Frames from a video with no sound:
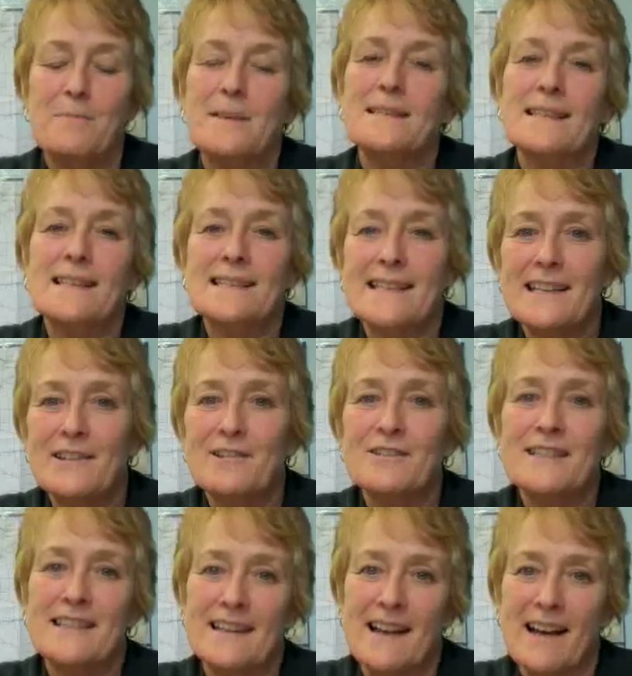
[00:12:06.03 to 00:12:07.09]
Missy
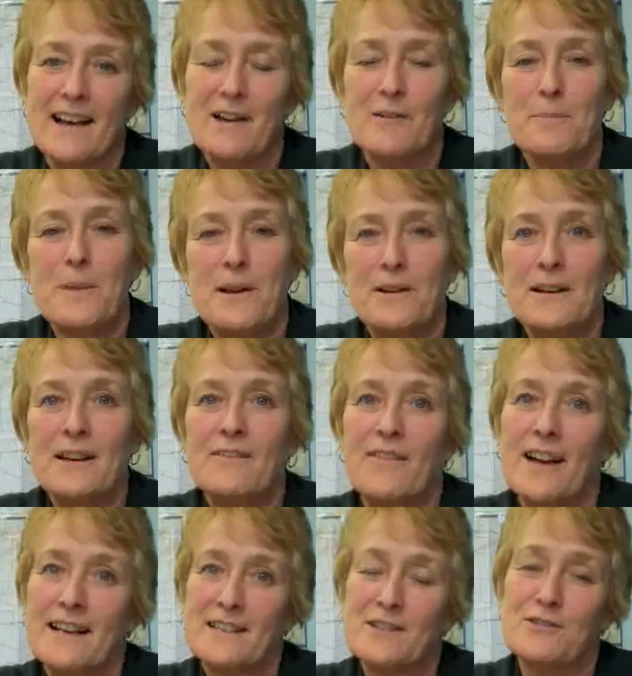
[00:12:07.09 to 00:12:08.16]
Cedars and I are parent
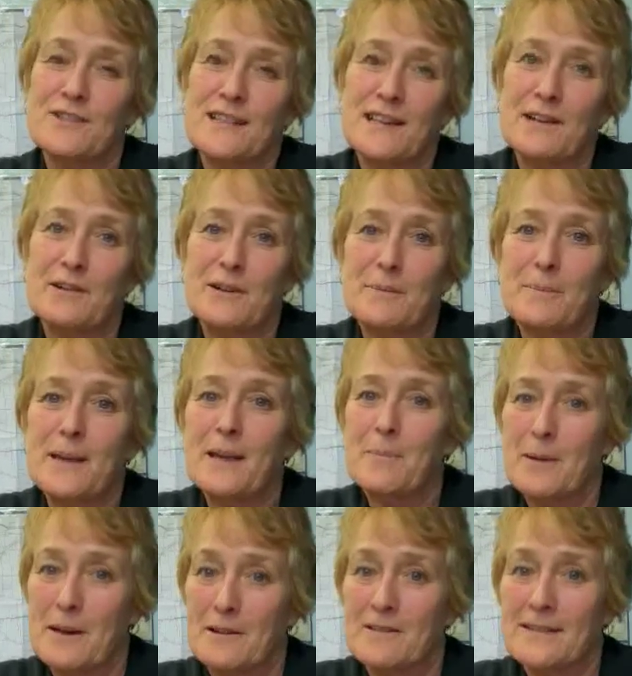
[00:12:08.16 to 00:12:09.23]
advisors here at Peak
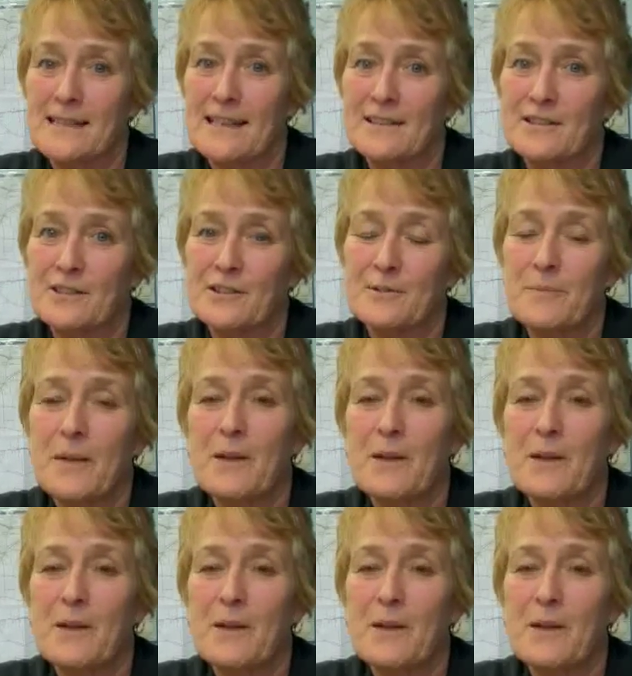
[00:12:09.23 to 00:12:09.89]
Parent Center.